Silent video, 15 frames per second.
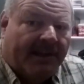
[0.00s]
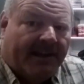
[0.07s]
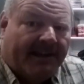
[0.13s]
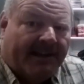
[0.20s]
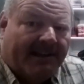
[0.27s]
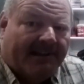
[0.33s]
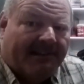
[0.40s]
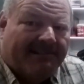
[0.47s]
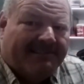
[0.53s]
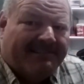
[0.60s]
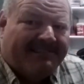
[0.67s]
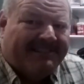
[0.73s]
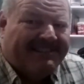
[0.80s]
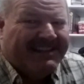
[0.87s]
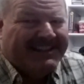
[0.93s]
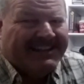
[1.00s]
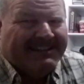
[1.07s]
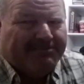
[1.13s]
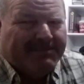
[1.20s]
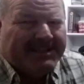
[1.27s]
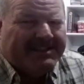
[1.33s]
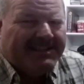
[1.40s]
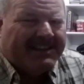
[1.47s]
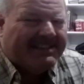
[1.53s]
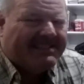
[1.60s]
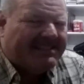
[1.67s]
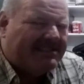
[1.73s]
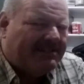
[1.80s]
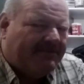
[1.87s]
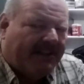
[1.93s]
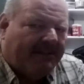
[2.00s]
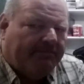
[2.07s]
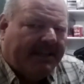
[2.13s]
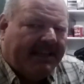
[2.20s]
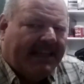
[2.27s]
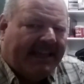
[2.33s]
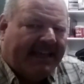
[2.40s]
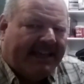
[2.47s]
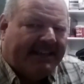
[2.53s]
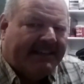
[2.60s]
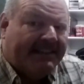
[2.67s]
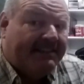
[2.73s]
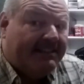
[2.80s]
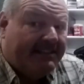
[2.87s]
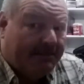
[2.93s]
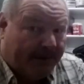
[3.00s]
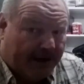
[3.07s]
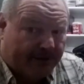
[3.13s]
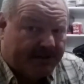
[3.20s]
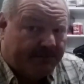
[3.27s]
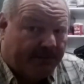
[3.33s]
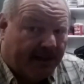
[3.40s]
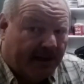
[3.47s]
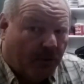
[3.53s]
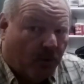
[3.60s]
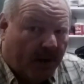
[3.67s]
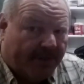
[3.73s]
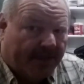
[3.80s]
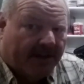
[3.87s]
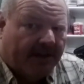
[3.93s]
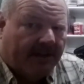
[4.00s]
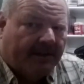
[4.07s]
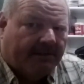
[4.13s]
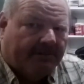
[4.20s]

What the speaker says: And it mentioned that the 605B had the power supply with it.